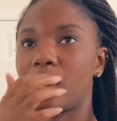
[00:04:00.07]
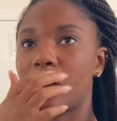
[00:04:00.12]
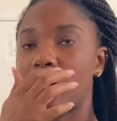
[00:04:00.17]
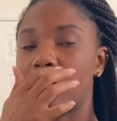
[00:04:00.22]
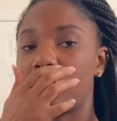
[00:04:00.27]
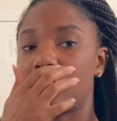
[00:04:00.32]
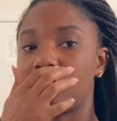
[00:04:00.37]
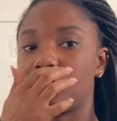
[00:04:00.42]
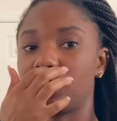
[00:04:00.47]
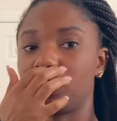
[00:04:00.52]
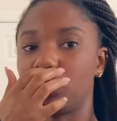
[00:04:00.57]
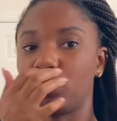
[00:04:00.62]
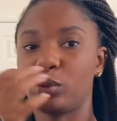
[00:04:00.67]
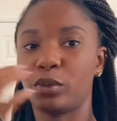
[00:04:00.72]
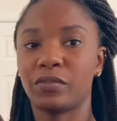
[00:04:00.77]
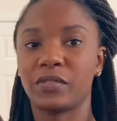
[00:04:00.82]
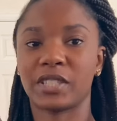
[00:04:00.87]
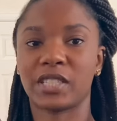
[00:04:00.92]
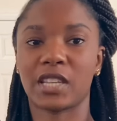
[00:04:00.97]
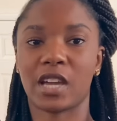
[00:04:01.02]
of Louis
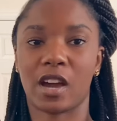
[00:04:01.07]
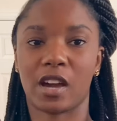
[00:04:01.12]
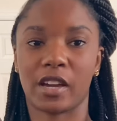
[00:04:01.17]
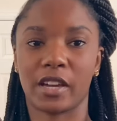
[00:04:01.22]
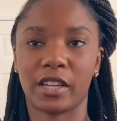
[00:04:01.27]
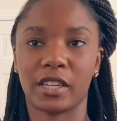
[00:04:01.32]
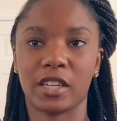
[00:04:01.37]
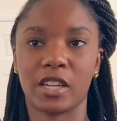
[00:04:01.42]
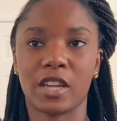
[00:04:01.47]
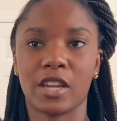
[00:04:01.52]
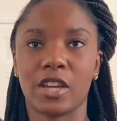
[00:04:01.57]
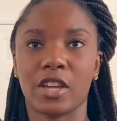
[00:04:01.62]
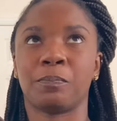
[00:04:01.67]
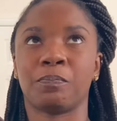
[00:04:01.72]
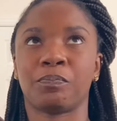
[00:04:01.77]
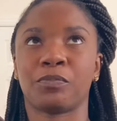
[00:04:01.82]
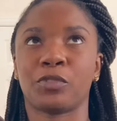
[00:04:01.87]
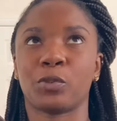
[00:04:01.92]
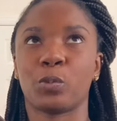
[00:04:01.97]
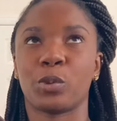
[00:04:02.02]
Vuitton
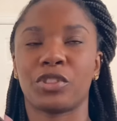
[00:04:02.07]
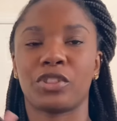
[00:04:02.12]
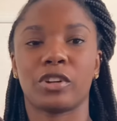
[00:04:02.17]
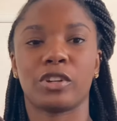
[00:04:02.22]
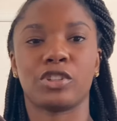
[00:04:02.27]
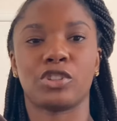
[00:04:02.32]
with their